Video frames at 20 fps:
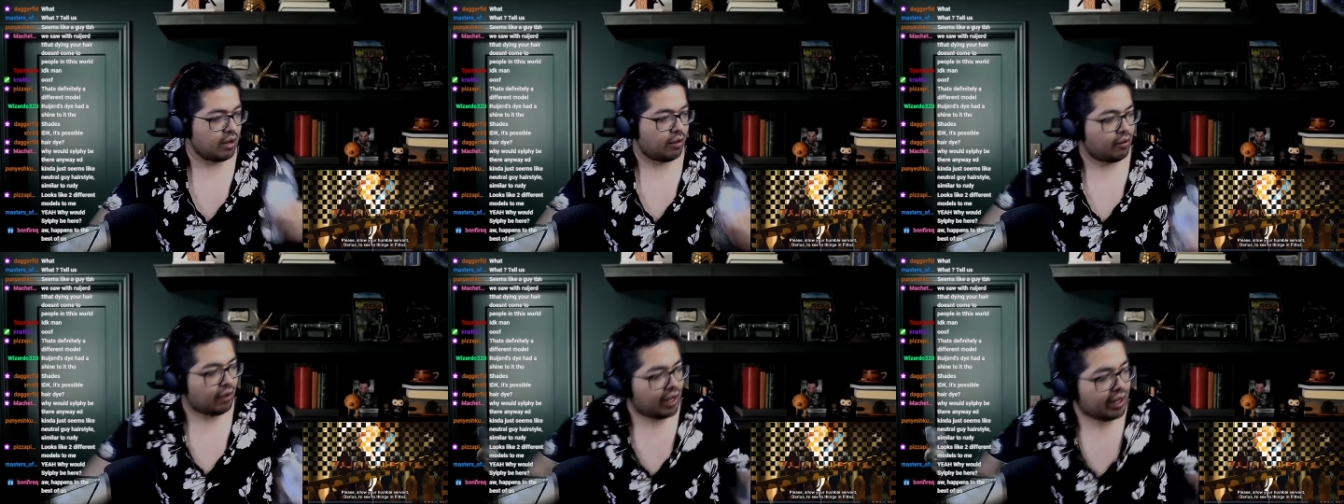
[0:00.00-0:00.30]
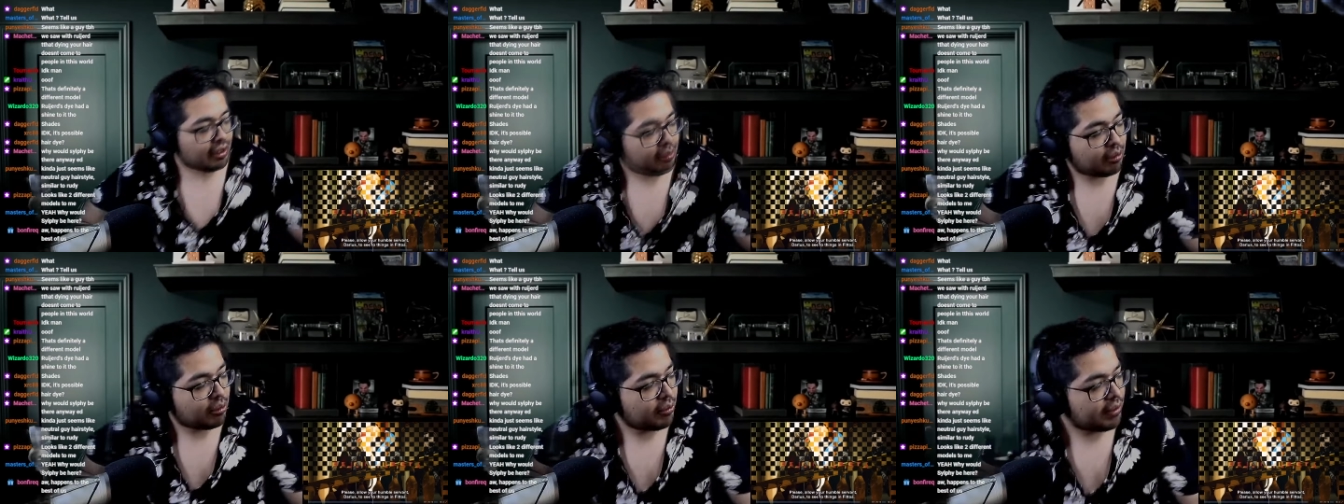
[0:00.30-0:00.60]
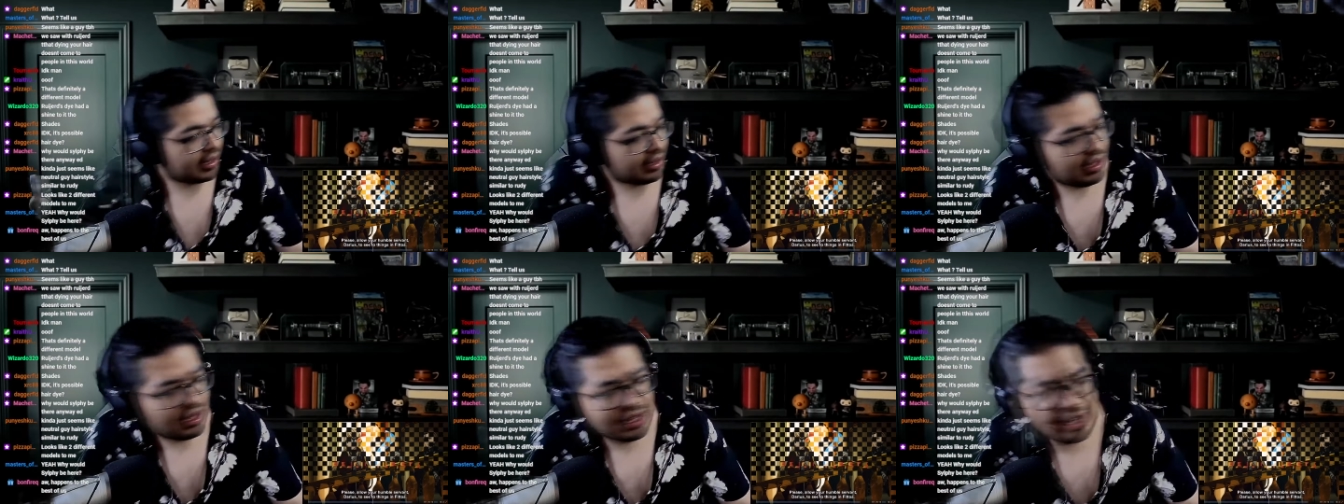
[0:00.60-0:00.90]
Well, I
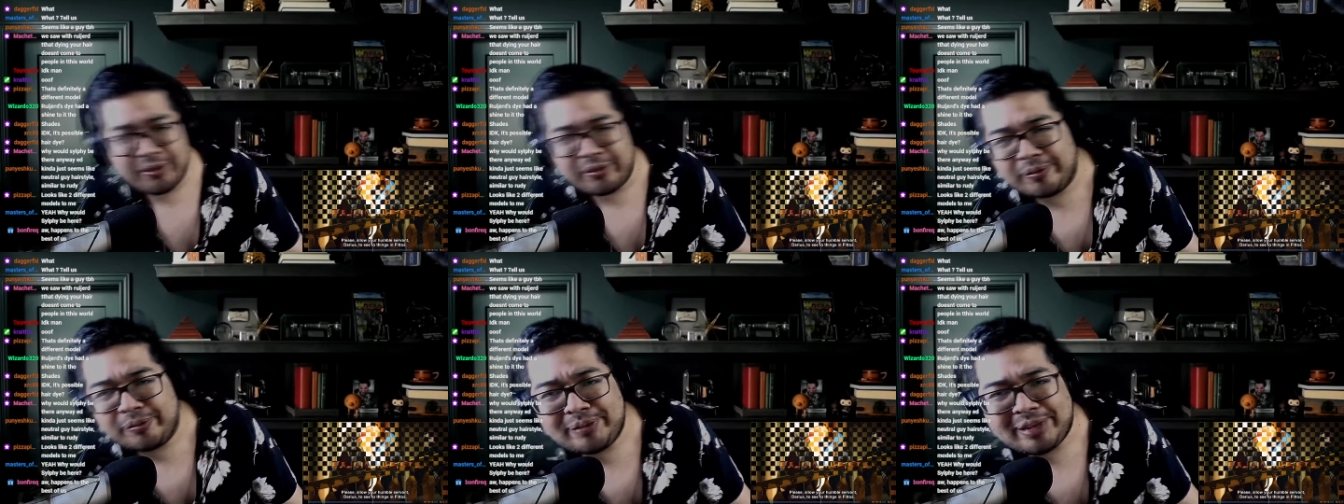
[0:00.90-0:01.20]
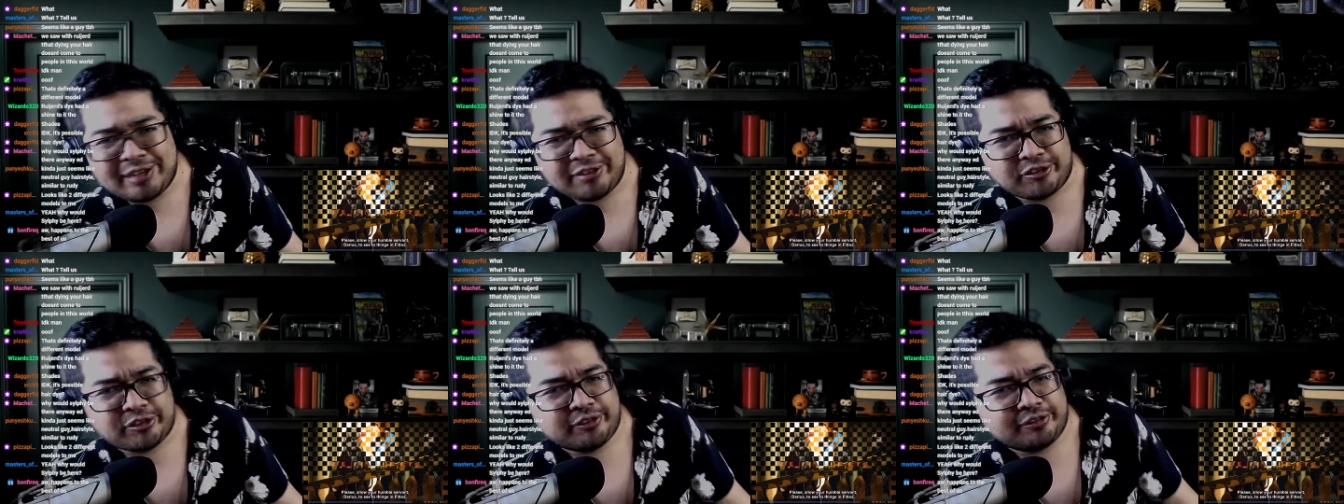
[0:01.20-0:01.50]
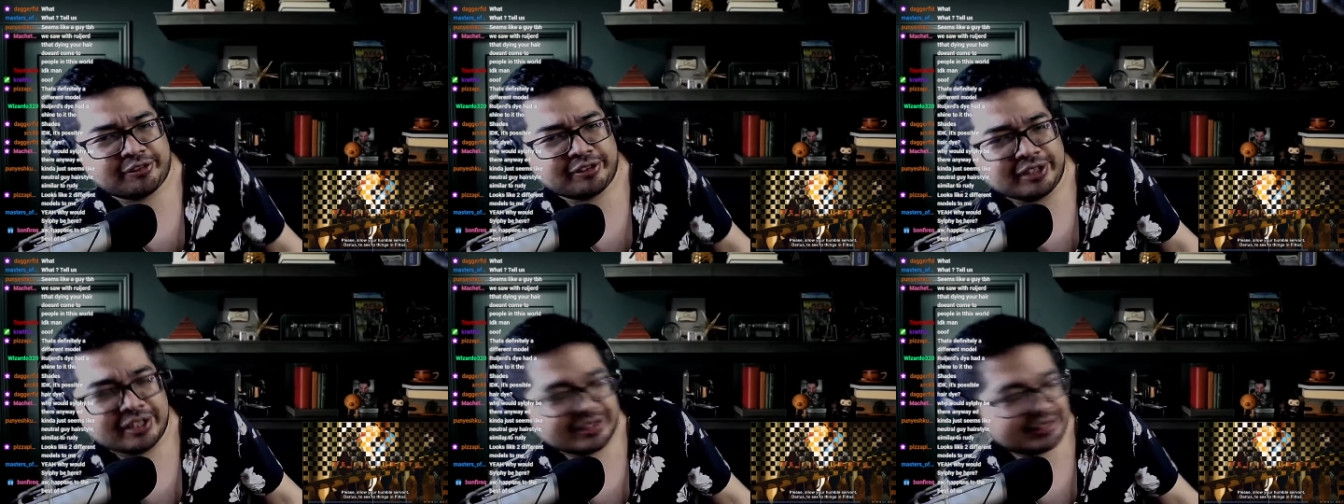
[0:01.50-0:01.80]
don't,
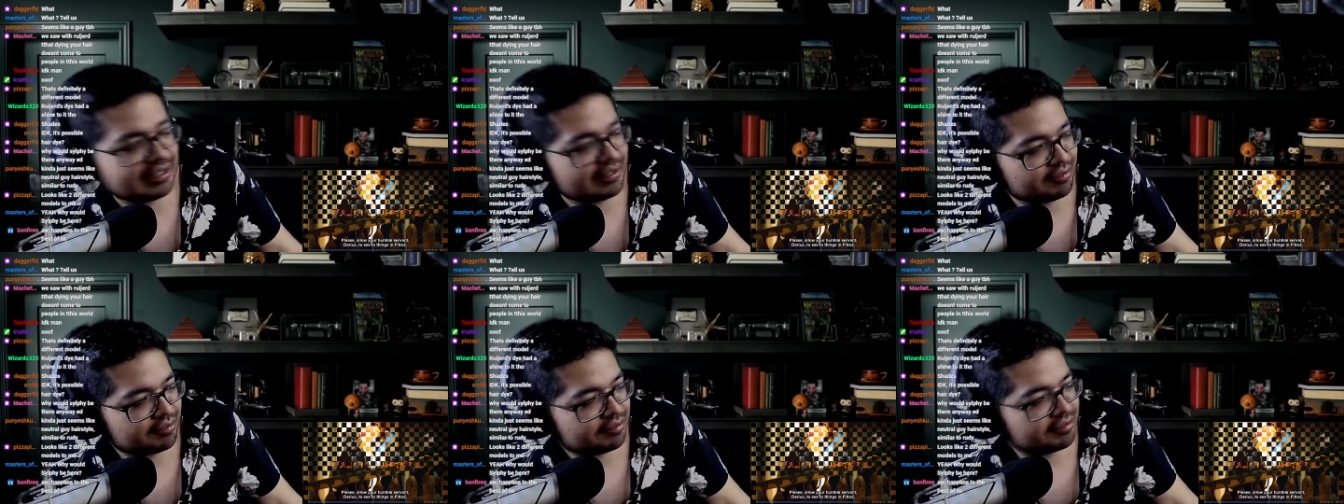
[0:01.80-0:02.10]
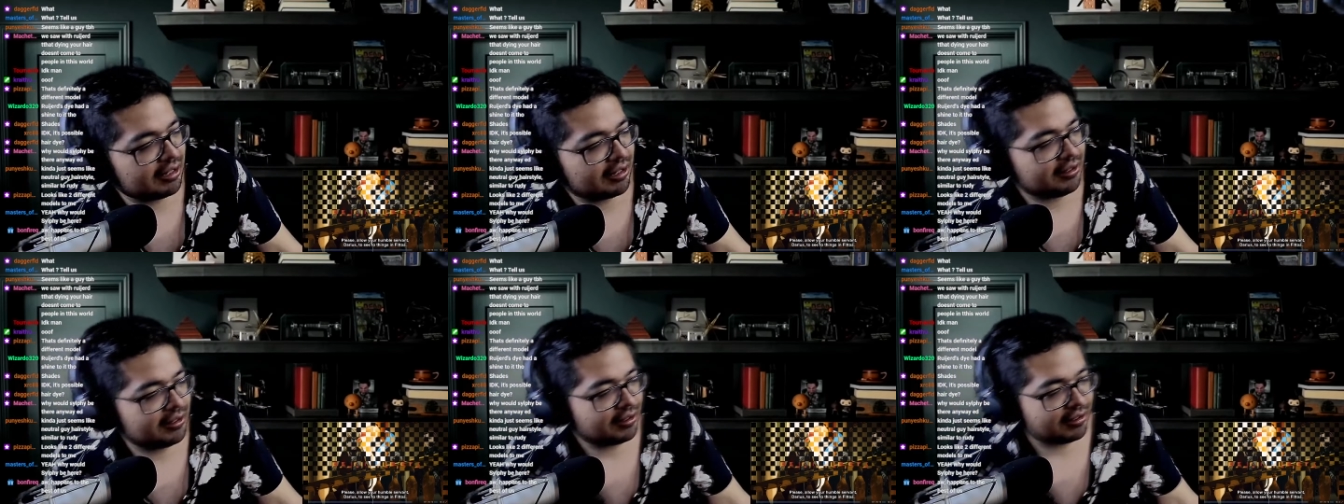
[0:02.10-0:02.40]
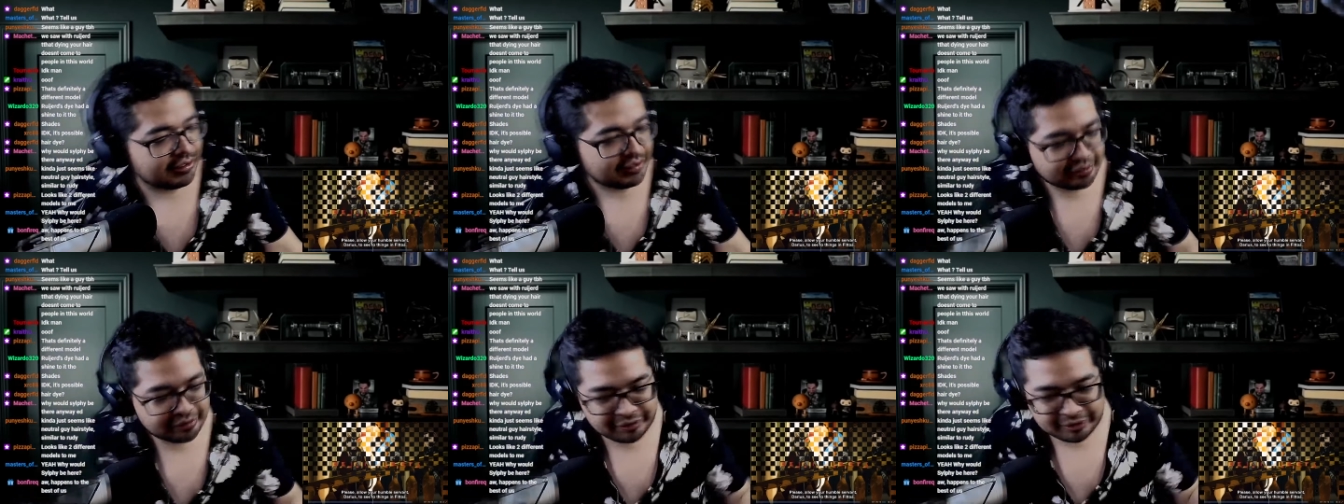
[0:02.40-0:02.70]
Raptors, that is not a
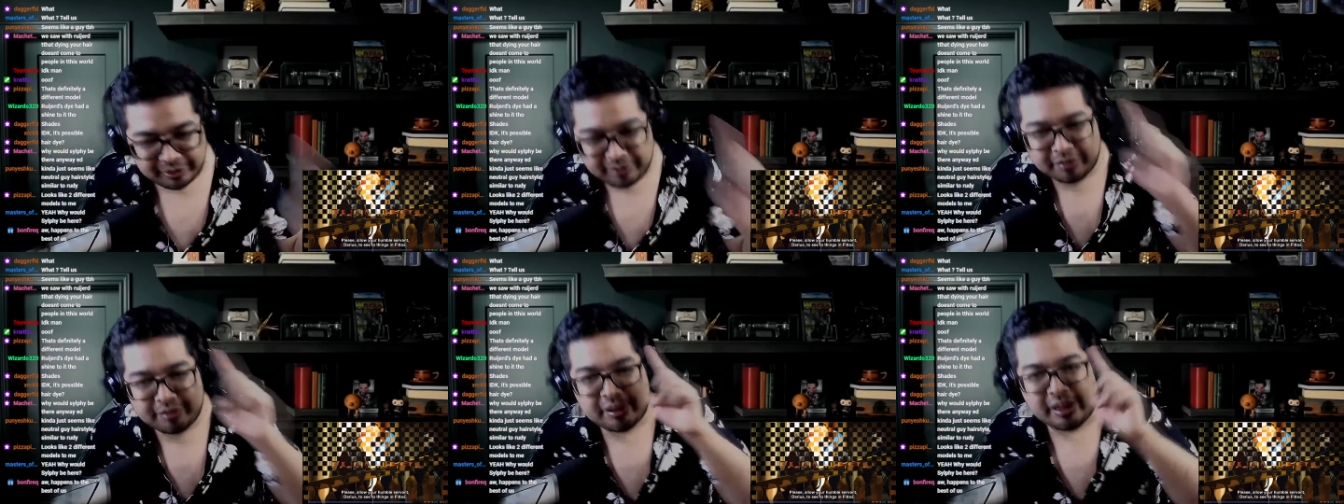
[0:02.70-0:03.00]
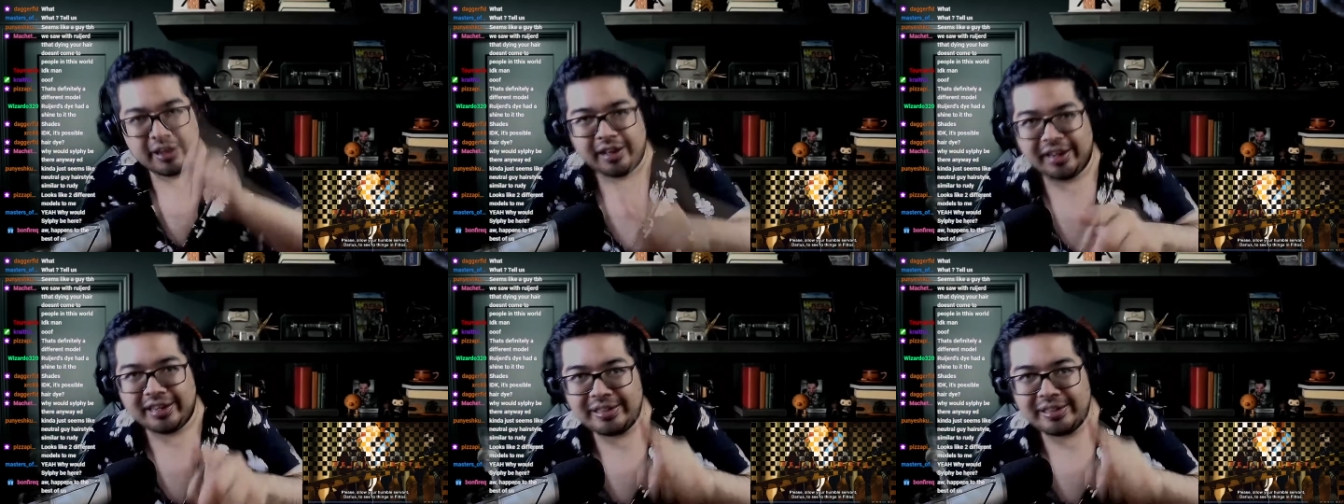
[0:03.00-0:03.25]
good excuse.